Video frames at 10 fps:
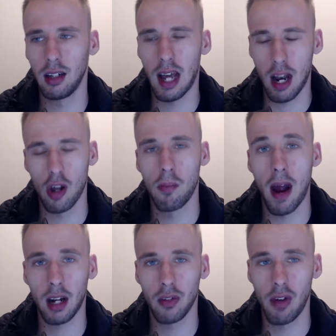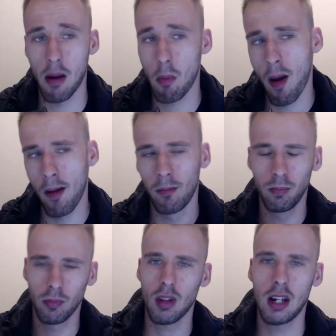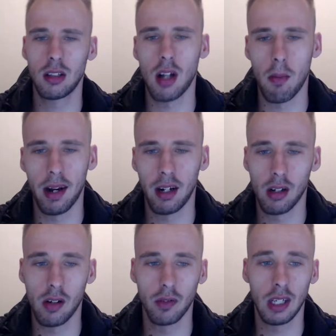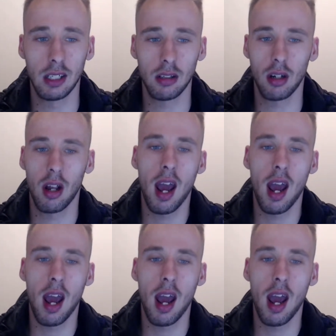hello back to them and start making a conversation.